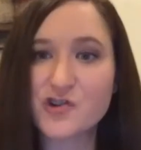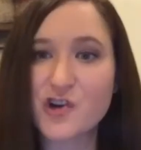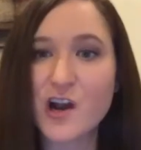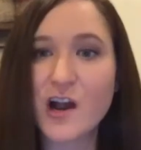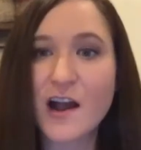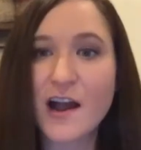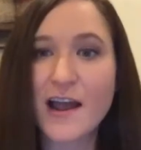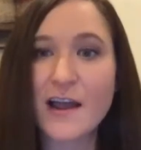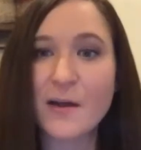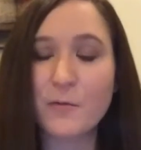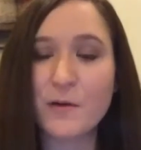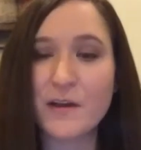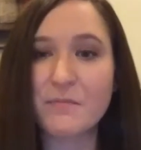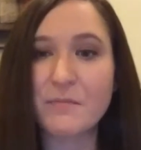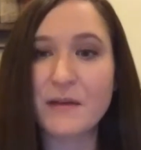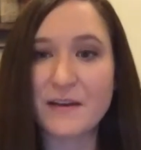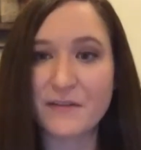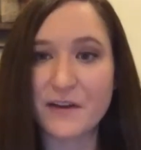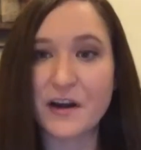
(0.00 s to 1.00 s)
try with
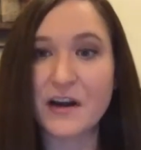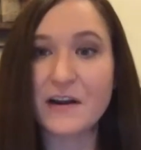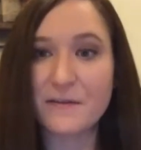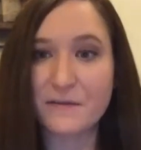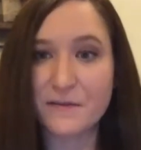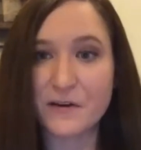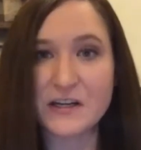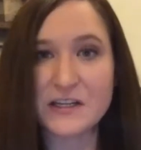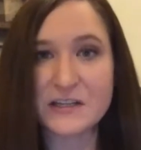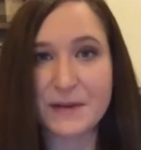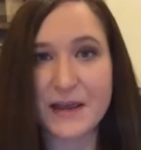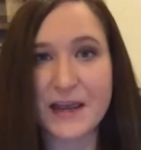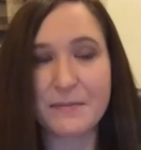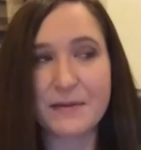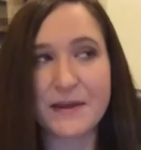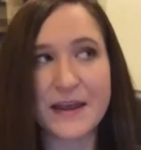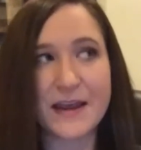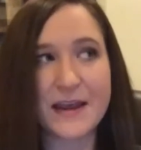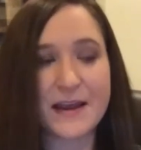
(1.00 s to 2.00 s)
my very first
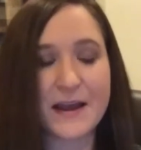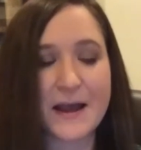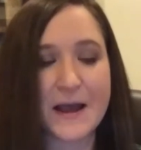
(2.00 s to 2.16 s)
baby,